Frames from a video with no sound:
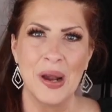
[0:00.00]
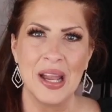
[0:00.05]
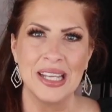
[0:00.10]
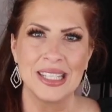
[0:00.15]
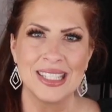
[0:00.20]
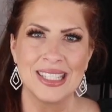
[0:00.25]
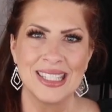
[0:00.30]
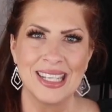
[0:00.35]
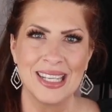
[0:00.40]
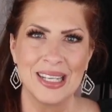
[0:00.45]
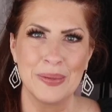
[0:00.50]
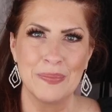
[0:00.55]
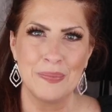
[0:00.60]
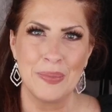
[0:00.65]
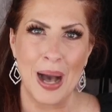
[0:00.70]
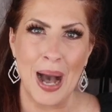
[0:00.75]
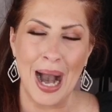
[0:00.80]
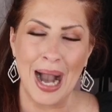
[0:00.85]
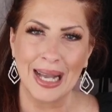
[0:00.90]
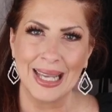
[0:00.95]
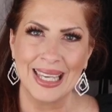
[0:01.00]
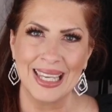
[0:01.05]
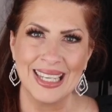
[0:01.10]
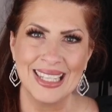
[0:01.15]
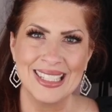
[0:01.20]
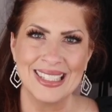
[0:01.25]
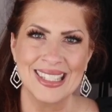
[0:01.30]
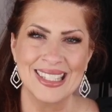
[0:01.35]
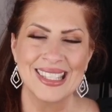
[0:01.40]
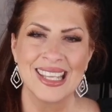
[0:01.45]
waisted
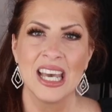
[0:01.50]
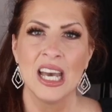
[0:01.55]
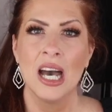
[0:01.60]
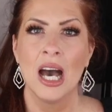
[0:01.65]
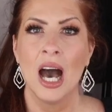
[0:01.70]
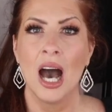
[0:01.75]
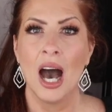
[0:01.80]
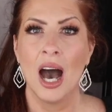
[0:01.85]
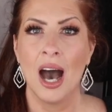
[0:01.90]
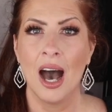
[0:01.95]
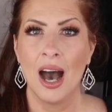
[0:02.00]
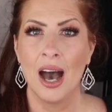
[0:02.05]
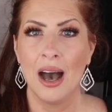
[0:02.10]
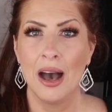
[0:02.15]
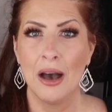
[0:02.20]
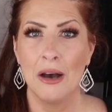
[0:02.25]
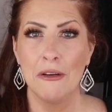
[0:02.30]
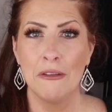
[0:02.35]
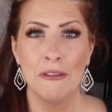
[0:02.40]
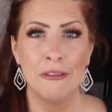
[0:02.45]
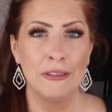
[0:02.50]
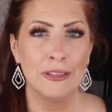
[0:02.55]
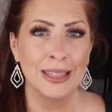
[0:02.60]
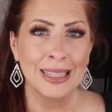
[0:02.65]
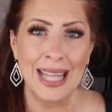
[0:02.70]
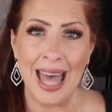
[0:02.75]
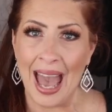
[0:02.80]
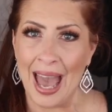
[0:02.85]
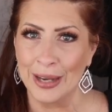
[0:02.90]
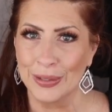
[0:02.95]
pockets.
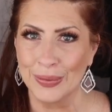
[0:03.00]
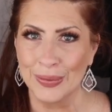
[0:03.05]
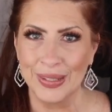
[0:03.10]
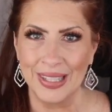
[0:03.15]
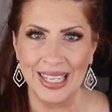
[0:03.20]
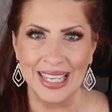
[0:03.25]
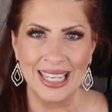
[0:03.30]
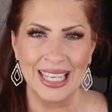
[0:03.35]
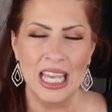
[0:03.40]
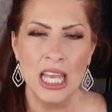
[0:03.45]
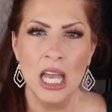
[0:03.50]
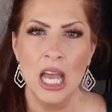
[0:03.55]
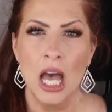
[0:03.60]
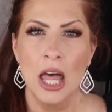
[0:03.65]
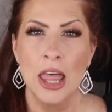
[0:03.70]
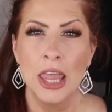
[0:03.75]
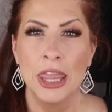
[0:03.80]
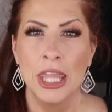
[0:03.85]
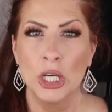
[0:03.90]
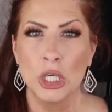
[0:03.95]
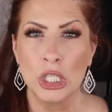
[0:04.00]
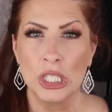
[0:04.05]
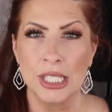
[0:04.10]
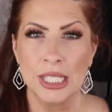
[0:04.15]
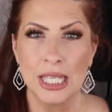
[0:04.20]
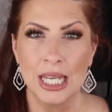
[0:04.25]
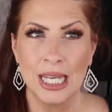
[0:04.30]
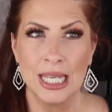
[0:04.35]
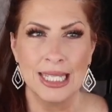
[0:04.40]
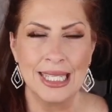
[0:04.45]
Flattering.
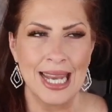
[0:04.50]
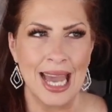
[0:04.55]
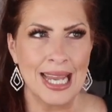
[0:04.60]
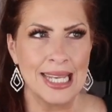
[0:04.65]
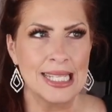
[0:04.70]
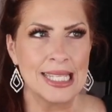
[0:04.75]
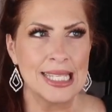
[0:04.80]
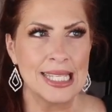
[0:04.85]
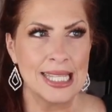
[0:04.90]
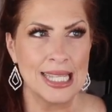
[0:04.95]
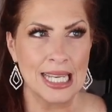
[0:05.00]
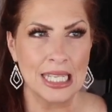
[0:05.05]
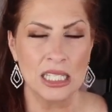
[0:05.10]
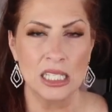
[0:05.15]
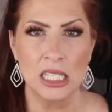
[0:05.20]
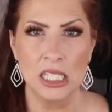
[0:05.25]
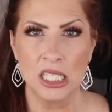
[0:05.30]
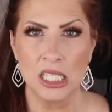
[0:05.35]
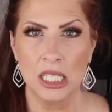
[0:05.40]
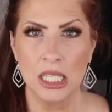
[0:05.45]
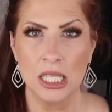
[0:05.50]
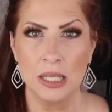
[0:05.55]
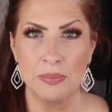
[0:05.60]
There's a nice thickness to